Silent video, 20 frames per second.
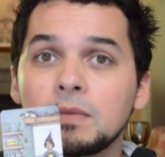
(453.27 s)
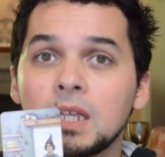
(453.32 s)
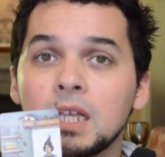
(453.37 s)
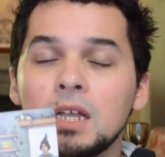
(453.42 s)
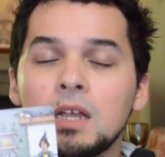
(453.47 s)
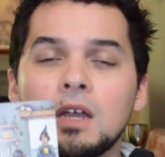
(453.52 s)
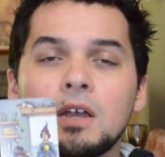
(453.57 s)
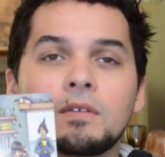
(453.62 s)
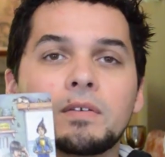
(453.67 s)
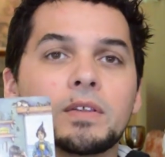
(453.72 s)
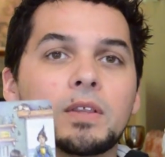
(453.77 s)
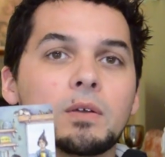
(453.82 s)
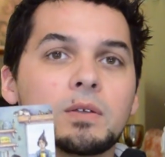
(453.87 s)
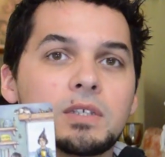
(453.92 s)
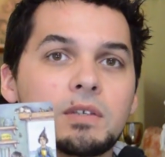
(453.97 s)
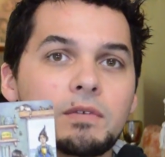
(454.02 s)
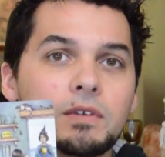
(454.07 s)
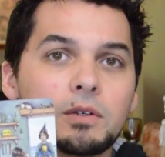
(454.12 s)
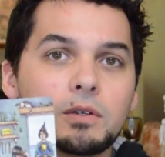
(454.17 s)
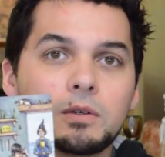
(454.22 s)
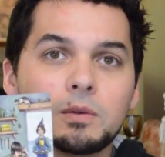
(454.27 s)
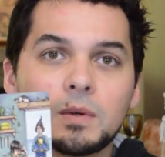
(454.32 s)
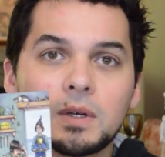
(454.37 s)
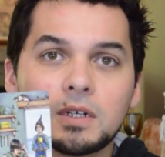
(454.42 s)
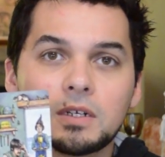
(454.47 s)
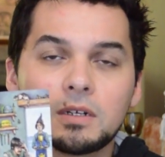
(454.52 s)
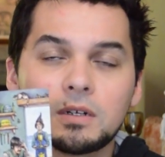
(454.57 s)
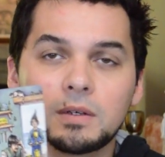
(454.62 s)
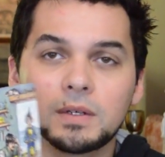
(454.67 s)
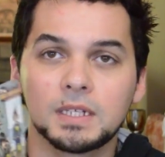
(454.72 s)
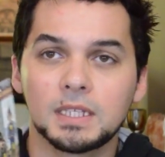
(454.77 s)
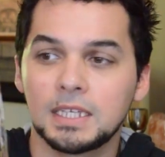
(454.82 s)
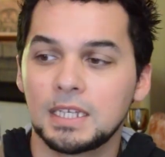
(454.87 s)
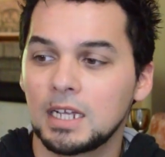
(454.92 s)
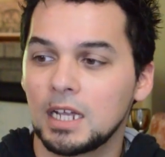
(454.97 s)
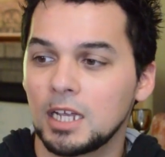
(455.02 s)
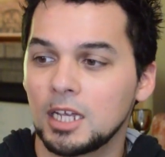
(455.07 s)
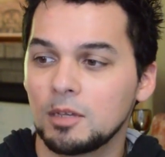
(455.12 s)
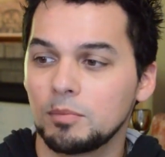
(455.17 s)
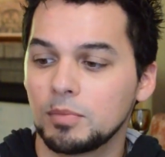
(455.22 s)
For those of you who are currently
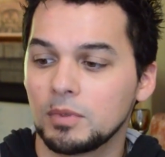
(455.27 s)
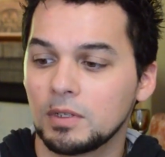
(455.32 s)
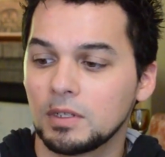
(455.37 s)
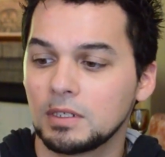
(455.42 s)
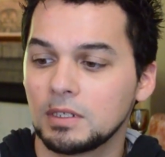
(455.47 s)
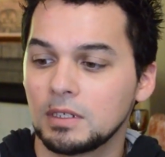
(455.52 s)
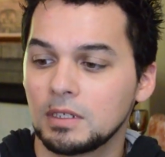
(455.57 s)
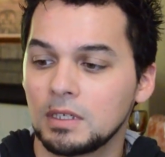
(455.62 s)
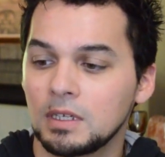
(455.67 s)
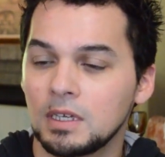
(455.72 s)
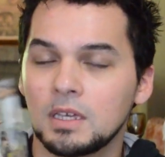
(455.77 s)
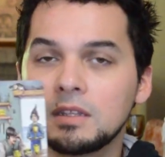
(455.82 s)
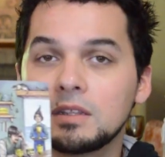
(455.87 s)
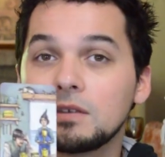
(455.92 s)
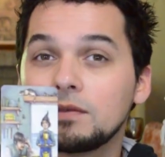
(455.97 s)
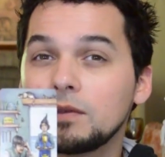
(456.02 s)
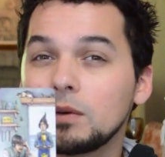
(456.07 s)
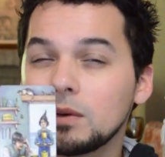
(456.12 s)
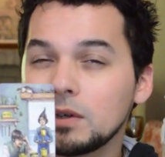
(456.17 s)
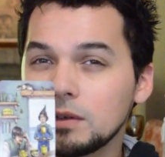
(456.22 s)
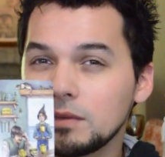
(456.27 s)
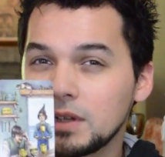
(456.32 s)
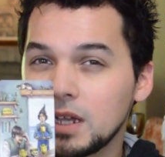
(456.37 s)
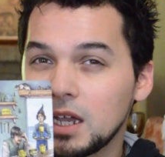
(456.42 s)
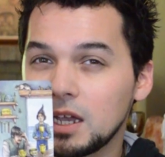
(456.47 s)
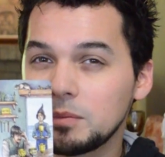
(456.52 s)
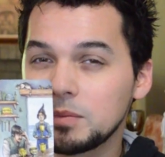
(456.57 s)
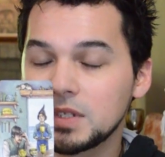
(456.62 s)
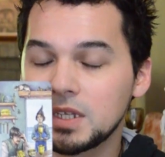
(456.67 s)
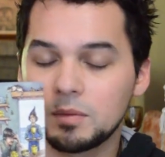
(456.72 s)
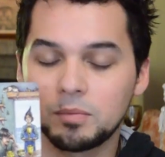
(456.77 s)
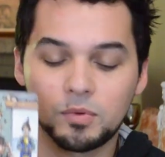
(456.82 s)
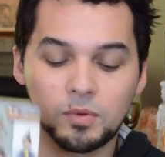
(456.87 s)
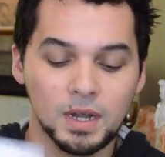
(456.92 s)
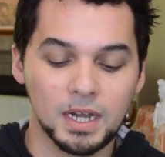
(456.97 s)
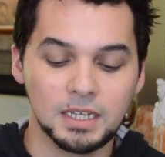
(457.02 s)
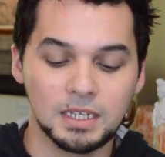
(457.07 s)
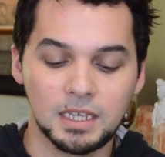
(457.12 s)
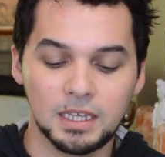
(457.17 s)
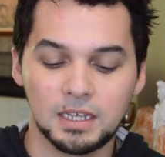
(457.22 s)
coupled, the Four of Cups
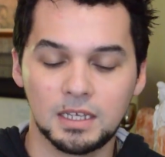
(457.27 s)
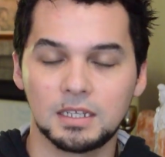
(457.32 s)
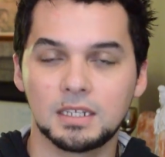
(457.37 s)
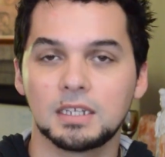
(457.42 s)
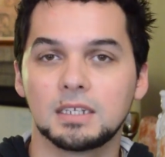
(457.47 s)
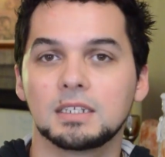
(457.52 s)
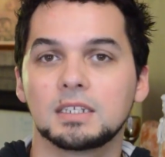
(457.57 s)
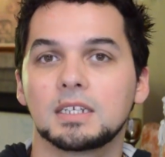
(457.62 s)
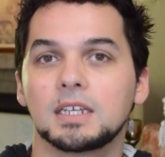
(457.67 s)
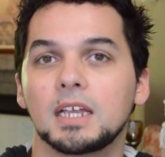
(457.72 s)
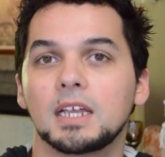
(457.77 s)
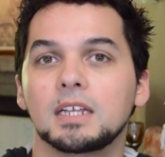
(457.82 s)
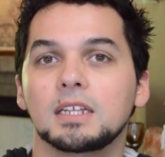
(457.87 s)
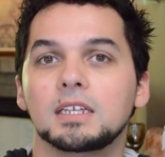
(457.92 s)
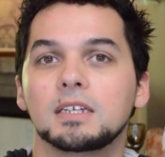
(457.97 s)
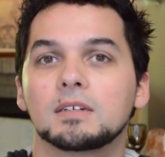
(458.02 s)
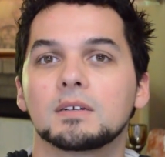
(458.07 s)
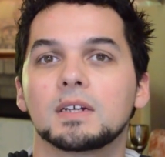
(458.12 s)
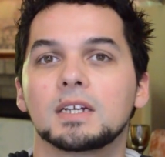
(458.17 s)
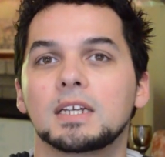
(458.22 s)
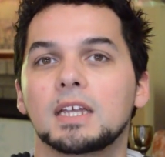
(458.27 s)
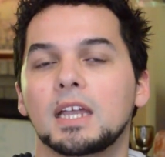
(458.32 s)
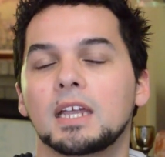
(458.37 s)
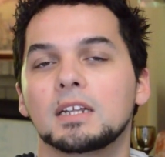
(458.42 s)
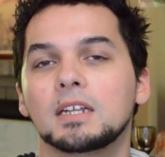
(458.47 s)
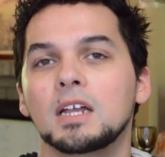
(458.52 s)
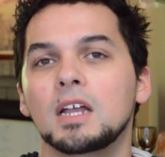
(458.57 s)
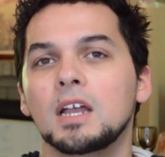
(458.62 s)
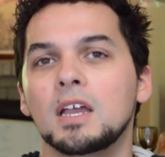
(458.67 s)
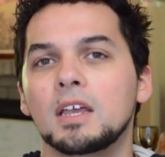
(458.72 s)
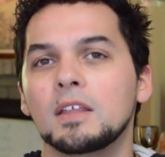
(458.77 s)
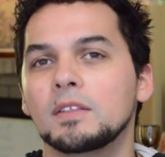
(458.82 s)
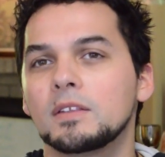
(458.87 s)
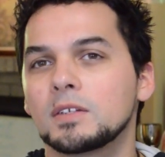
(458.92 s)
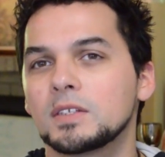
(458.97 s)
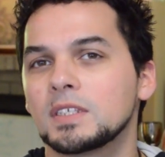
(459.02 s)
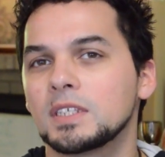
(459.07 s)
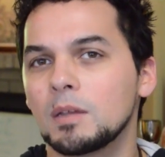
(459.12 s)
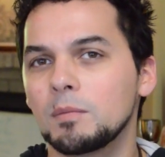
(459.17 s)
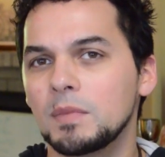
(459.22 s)
upright can indicate here, again,
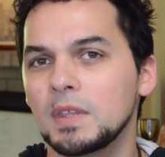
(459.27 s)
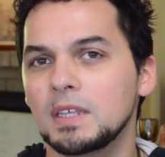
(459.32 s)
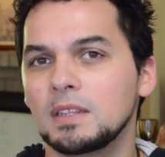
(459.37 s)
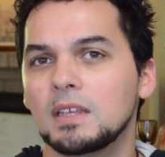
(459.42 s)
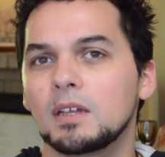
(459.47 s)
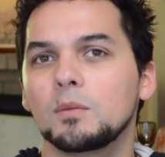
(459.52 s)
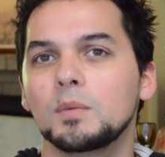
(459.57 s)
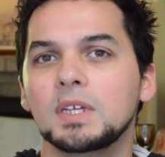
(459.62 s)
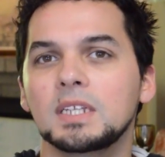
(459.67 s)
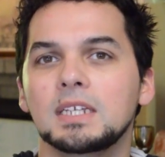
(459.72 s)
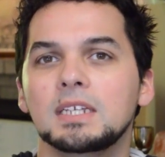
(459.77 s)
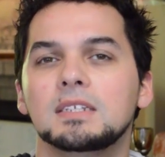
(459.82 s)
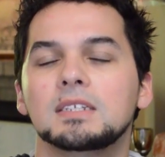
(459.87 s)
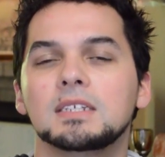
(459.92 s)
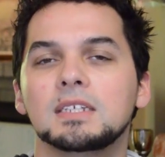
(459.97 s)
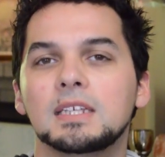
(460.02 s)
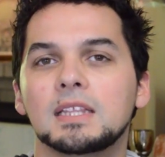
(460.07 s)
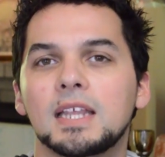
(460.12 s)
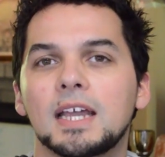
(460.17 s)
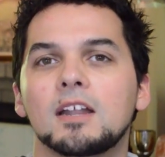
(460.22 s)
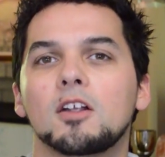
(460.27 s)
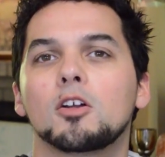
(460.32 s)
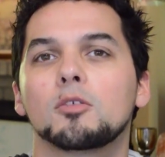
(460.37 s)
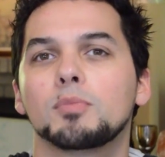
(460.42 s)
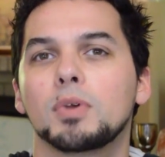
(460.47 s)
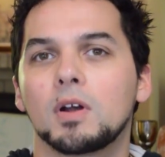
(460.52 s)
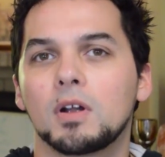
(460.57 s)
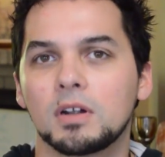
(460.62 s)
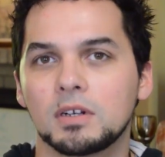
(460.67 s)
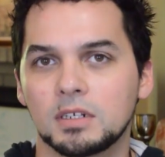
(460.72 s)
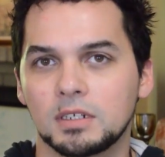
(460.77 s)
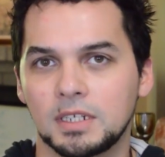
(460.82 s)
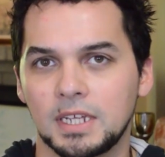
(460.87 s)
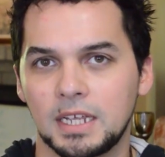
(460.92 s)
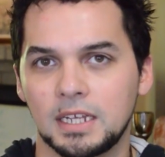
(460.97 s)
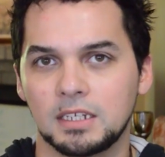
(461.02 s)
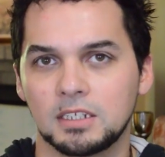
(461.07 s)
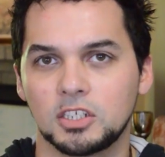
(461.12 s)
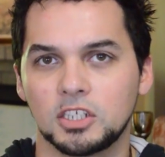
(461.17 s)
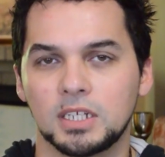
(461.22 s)
there's something that we need to let our partner
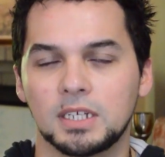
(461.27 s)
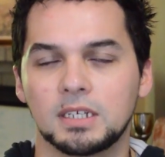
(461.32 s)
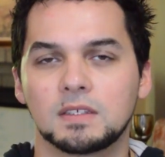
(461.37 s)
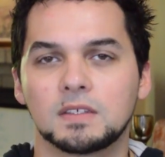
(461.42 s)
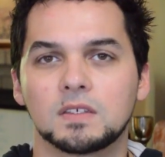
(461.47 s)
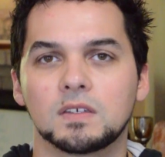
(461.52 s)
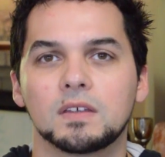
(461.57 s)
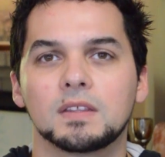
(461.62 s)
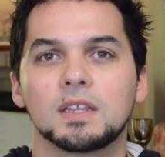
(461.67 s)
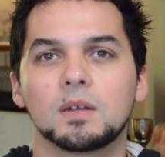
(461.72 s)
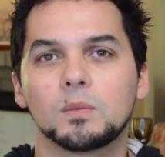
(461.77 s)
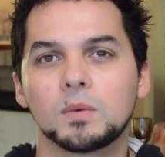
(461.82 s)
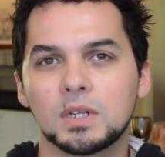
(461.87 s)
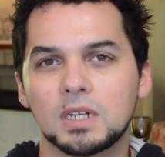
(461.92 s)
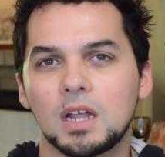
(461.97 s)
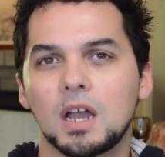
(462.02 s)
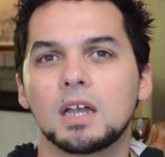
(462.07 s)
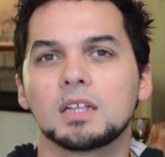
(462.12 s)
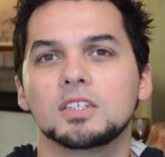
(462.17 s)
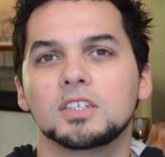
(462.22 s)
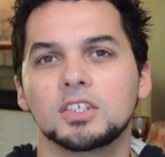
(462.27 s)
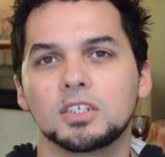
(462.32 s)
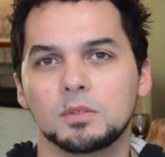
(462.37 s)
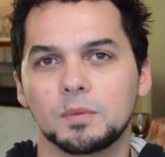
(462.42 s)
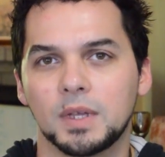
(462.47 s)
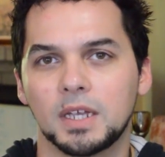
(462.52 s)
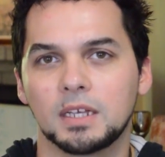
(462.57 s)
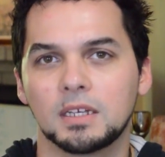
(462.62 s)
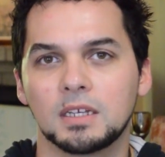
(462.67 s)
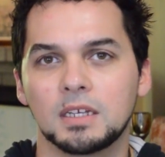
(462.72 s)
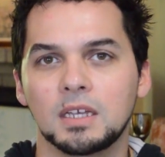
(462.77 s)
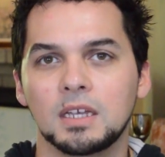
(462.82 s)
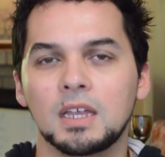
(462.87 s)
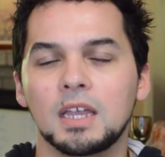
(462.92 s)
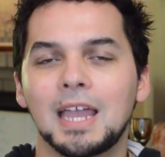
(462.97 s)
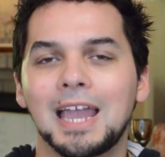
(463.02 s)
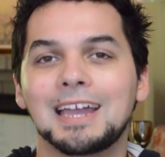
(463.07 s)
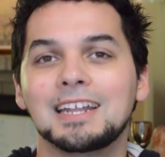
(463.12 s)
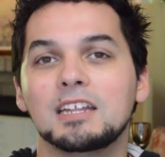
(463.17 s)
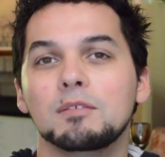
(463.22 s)
take a chance on that we're not doing.
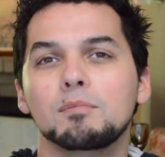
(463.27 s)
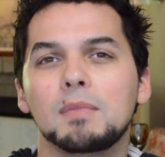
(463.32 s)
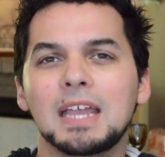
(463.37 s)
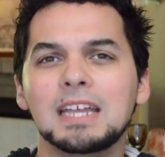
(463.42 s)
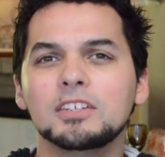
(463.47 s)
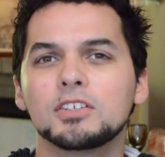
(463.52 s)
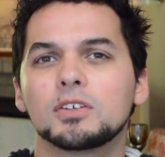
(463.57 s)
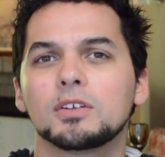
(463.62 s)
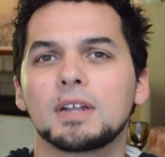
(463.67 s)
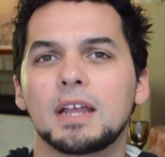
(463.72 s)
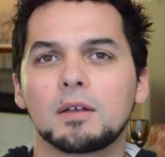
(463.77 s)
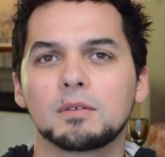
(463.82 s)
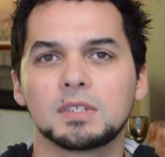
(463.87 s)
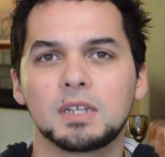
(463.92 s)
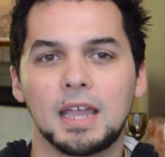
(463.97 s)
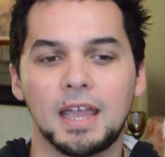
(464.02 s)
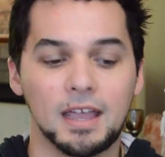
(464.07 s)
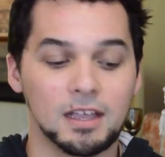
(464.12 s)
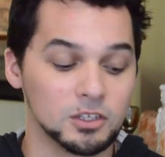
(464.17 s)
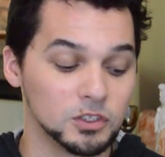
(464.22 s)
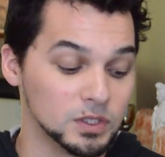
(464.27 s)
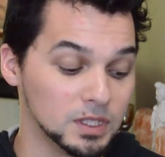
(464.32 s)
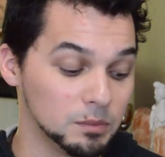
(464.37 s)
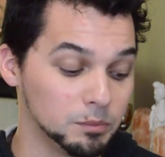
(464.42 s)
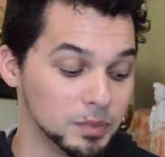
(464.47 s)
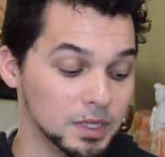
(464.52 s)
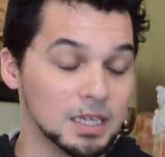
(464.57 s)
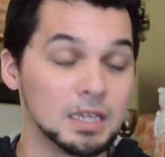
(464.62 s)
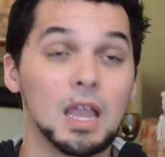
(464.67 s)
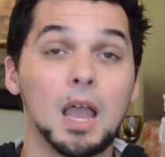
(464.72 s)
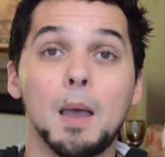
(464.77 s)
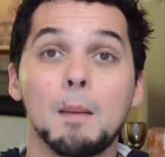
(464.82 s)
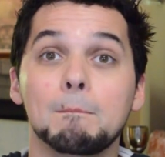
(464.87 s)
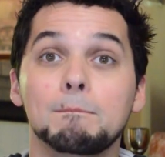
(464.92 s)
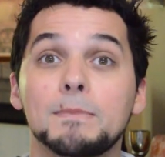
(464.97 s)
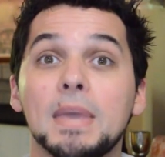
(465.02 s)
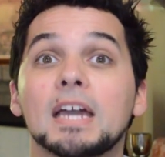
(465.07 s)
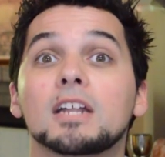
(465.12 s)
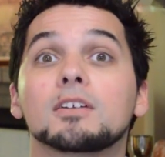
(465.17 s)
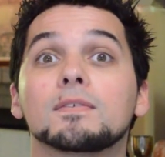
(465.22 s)
And it may turn out to actually be
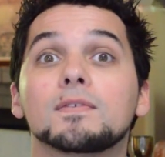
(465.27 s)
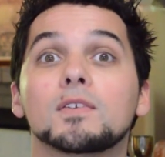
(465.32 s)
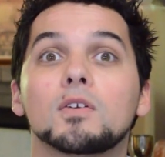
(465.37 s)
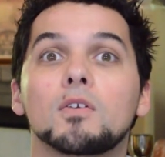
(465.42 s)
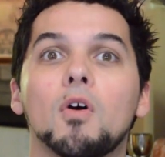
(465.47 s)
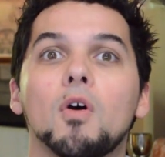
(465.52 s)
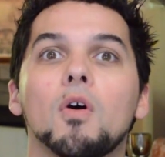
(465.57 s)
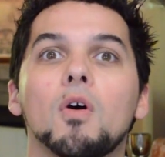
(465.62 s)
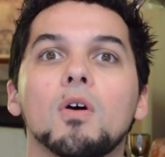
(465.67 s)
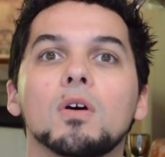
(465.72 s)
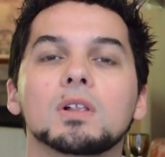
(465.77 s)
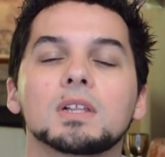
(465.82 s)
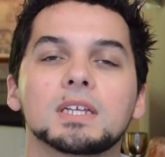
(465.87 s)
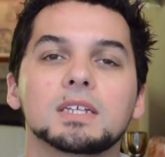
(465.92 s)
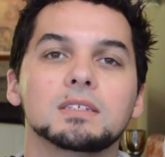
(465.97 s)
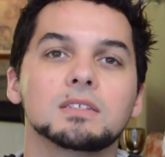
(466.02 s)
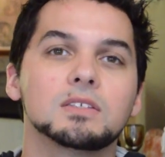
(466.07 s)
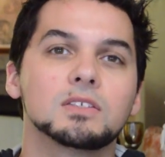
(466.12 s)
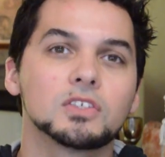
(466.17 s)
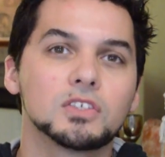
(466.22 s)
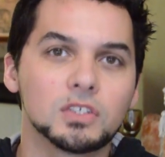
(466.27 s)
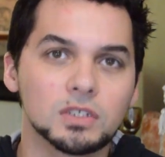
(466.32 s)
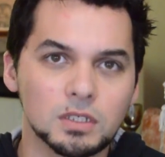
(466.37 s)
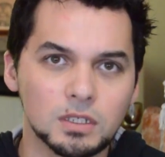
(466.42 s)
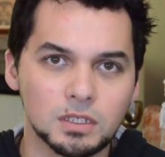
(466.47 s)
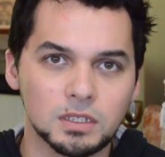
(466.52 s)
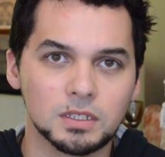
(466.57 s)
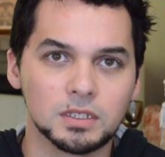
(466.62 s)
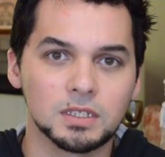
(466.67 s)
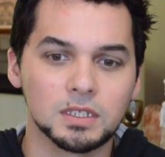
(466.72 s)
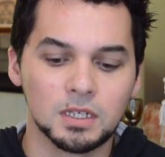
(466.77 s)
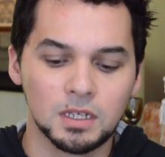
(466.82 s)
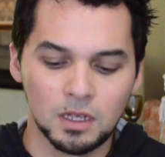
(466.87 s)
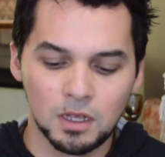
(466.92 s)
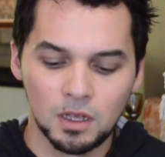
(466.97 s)
better for all concerned.